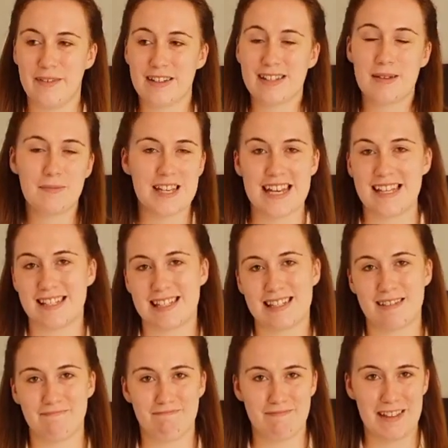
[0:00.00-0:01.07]
Some
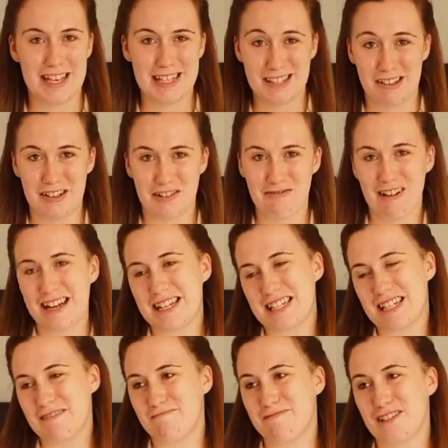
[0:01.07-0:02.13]
days it's like
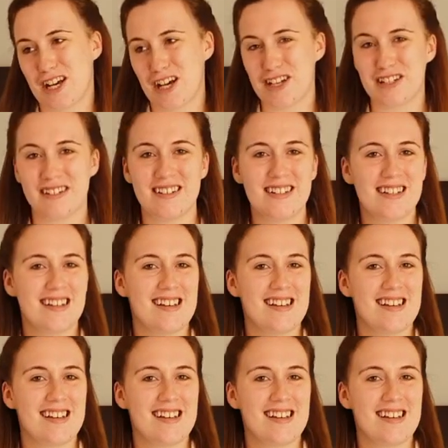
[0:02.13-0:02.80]
great, done